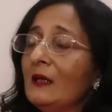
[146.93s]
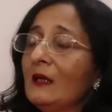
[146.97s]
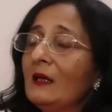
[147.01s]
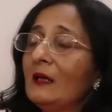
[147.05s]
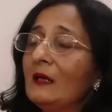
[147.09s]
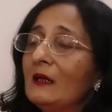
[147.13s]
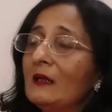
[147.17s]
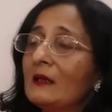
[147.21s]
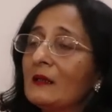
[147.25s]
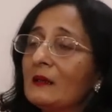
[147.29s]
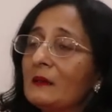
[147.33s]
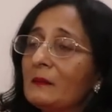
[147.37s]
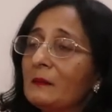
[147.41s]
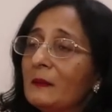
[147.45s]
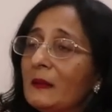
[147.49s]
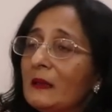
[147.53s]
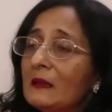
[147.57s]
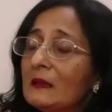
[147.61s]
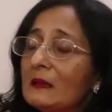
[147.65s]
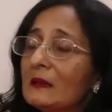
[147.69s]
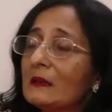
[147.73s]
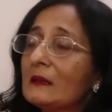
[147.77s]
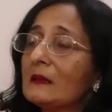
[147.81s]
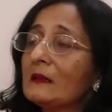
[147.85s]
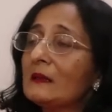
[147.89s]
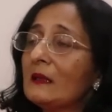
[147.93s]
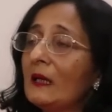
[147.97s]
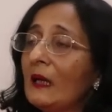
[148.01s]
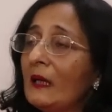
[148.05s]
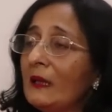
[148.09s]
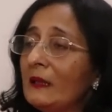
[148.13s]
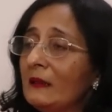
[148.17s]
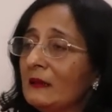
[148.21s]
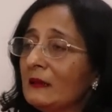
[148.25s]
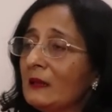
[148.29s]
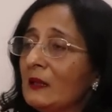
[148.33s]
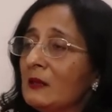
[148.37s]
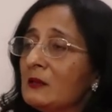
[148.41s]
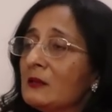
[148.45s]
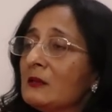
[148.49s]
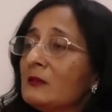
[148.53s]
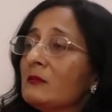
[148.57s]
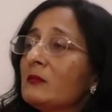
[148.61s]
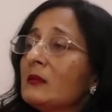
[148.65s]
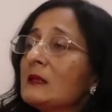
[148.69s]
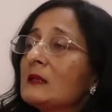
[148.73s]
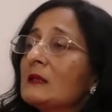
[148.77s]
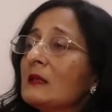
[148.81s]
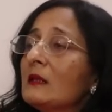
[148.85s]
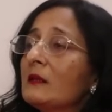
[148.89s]
But 9,000
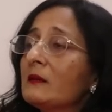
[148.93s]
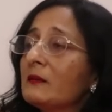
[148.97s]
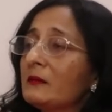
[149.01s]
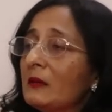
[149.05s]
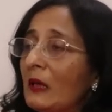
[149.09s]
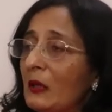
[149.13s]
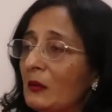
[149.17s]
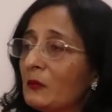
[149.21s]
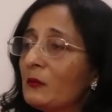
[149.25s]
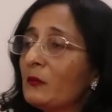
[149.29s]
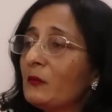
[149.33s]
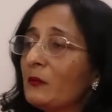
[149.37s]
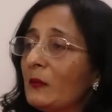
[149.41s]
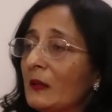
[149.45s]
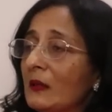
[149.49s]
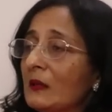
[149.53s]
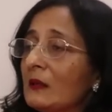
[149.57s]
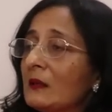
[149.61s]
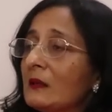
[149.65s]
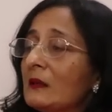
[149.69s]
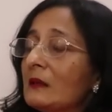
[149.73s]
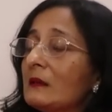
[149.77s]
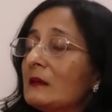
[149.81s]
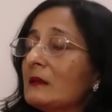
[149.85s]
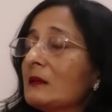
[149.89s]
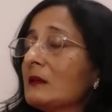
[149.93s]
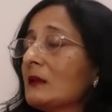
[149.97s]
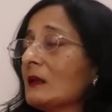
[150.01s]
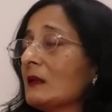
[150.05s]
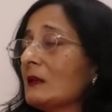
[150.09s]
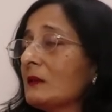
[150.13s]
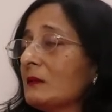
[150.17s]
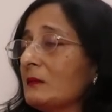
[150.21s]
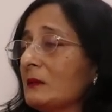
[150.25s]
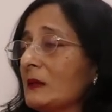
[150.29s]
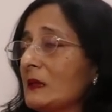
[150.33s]
was a round figure,